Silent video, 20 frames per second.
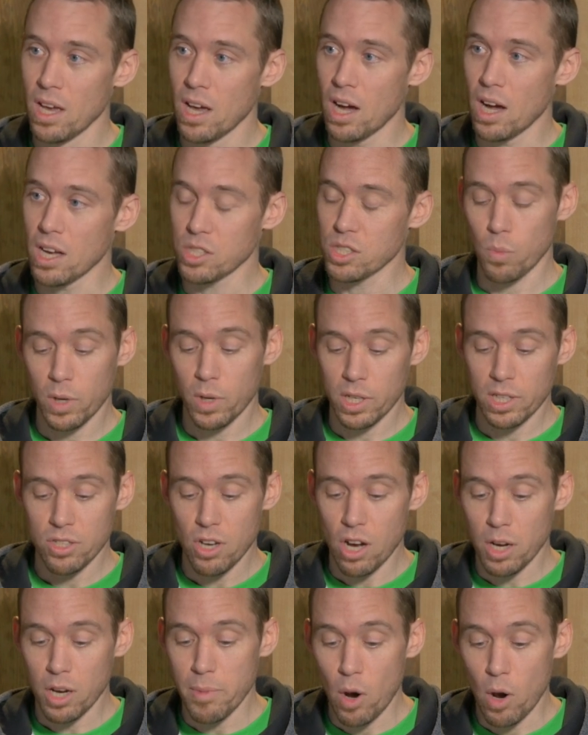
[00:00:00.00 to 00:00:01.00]
Uh, so we're going to
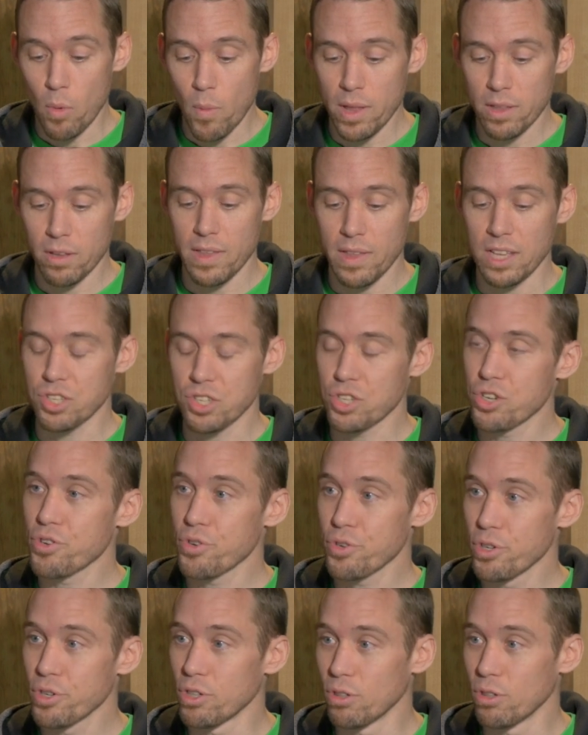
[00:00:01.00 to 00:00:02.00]
talk about whether that's
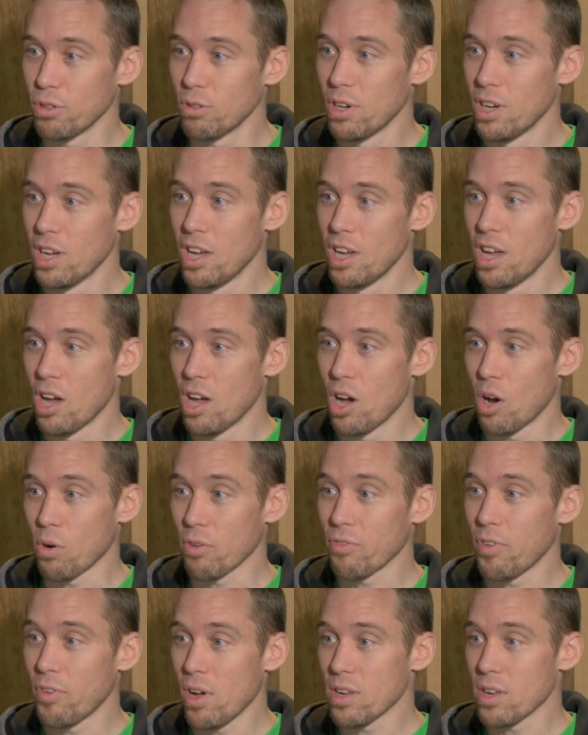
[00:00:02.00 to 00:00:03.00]
true
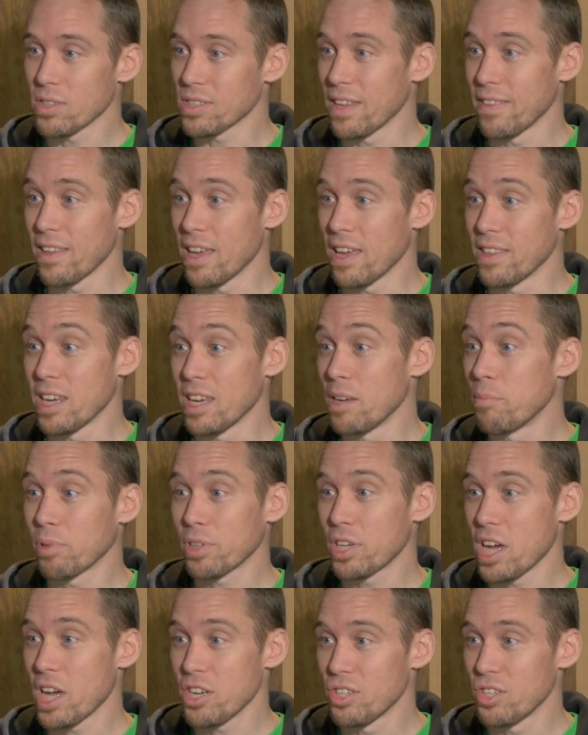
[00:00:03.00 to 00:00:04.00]
or false and, and the
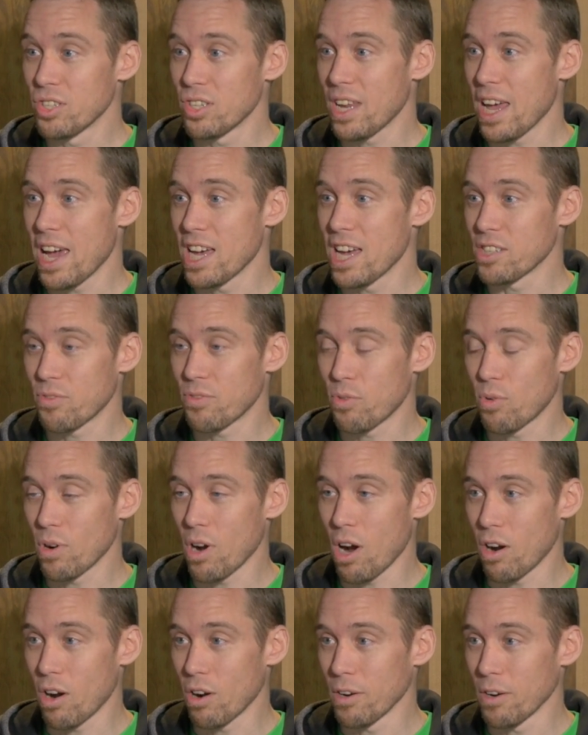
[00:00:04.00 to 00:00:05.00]
implications it has for
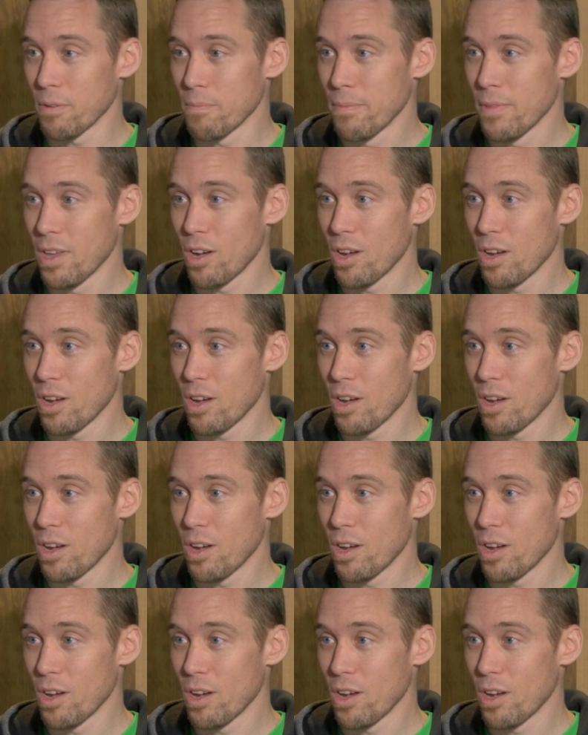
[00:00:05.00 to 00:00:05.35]
our